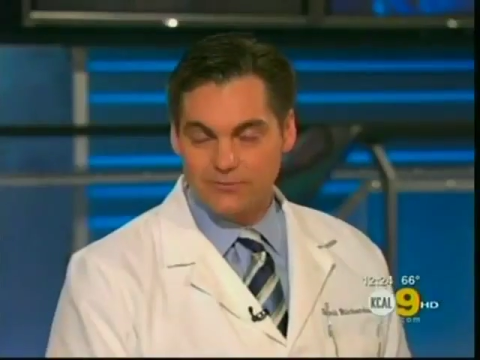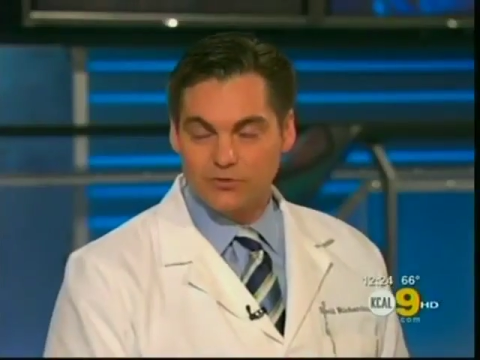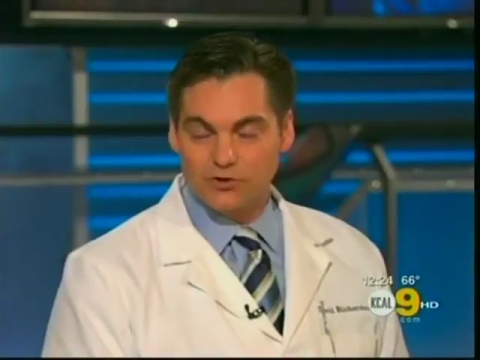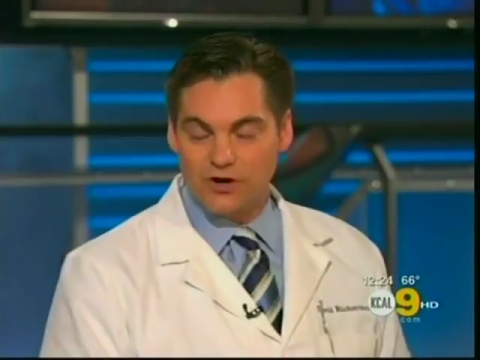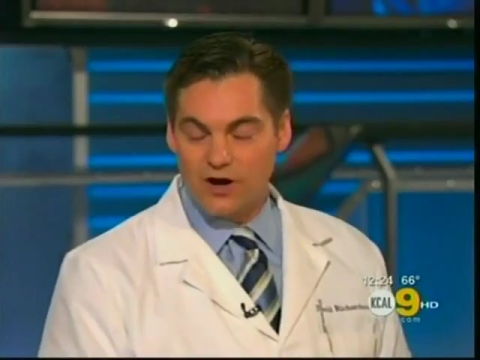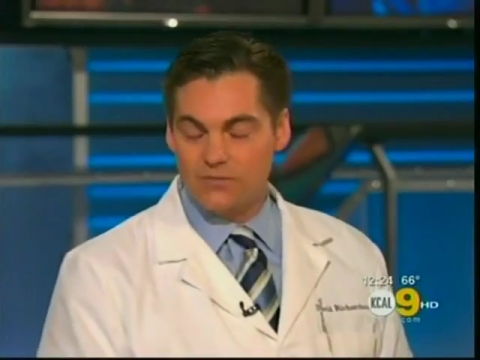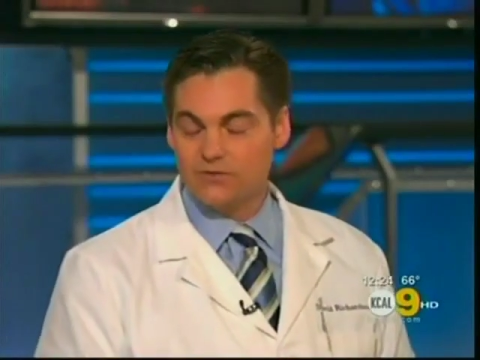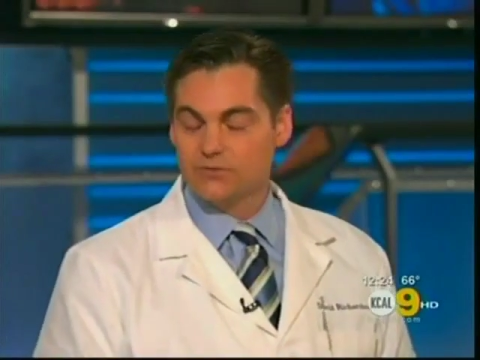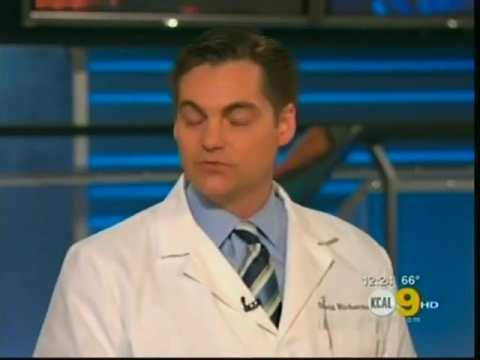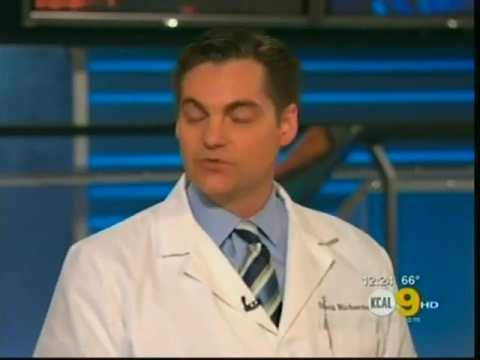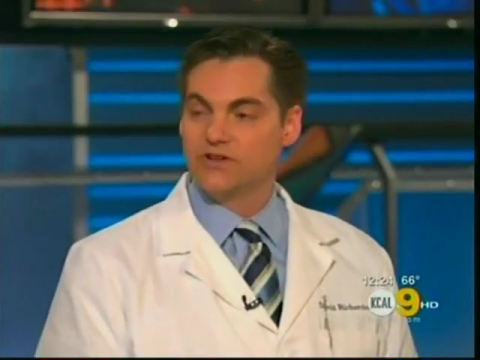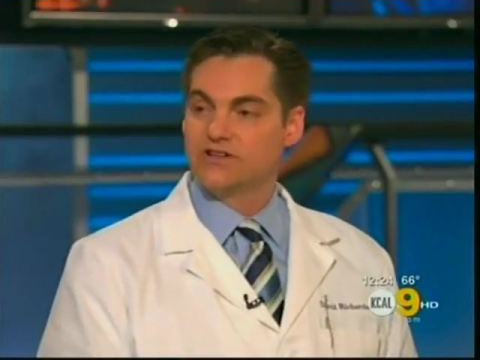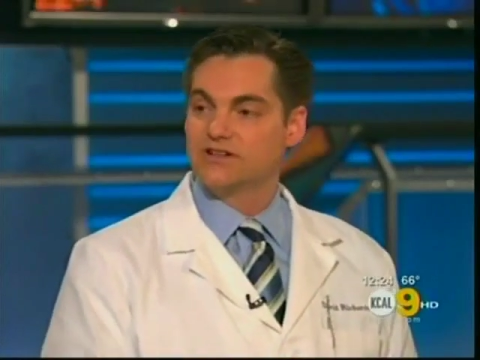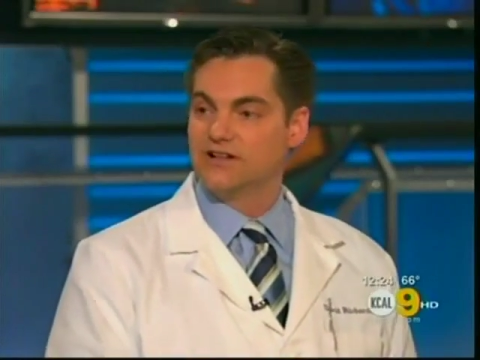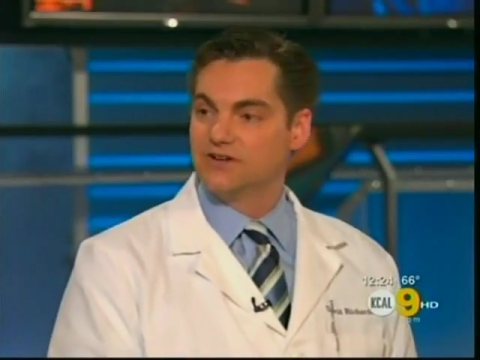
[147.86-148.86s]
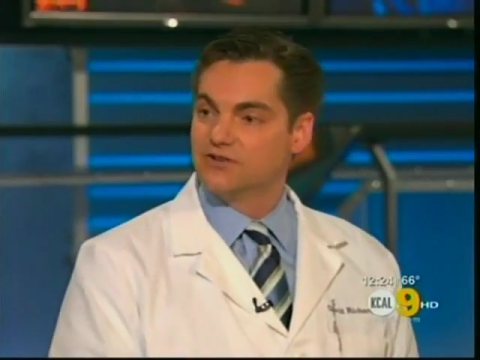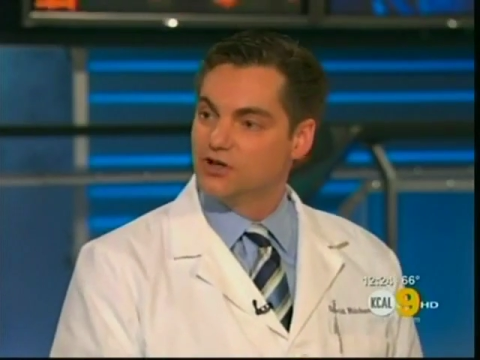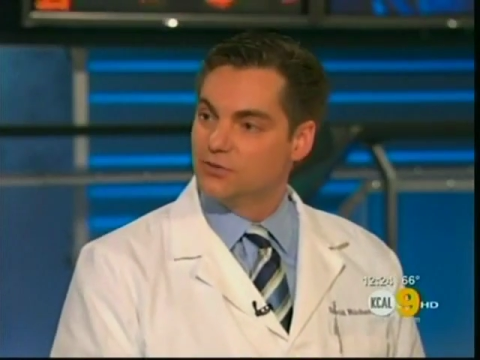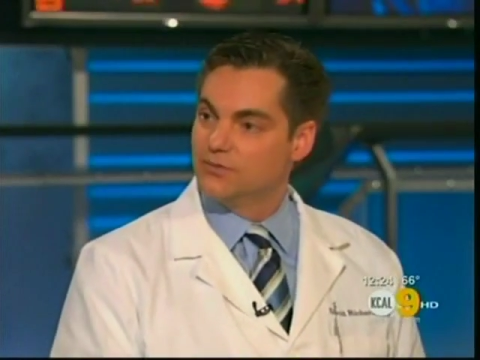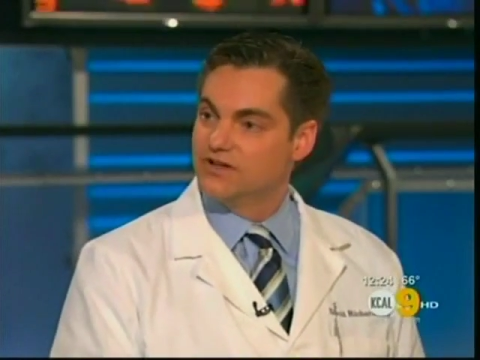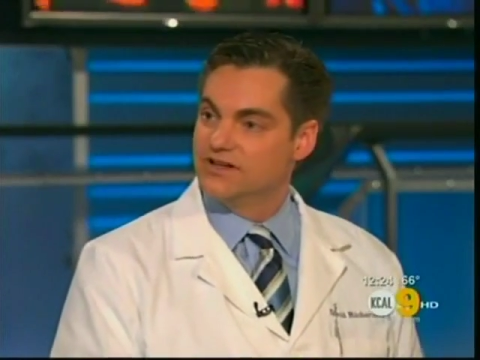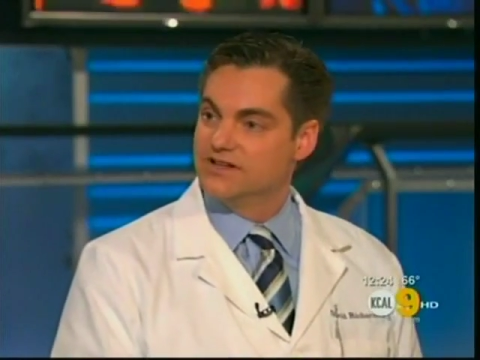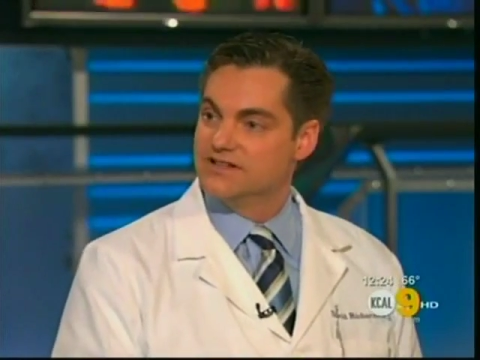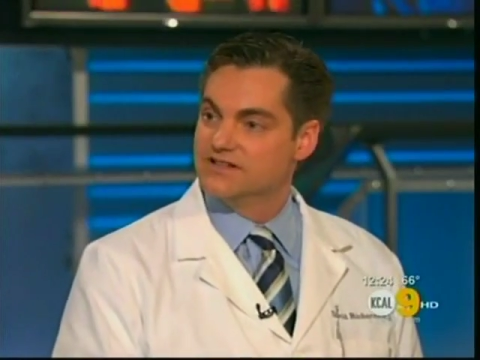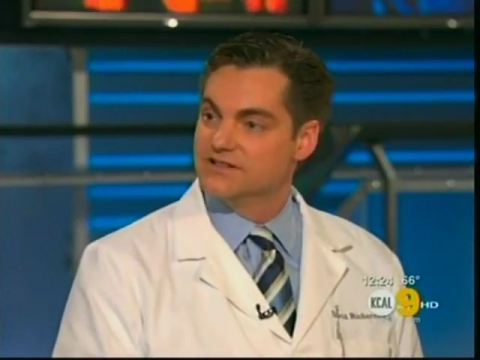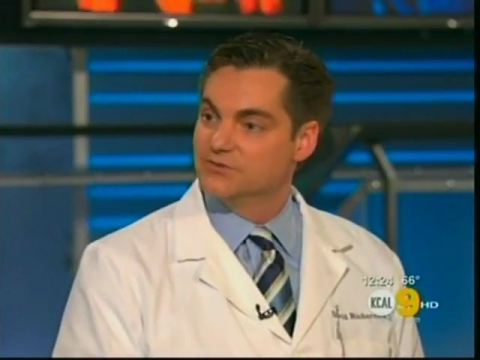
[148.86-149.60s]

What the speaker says: The problem with glaucoma is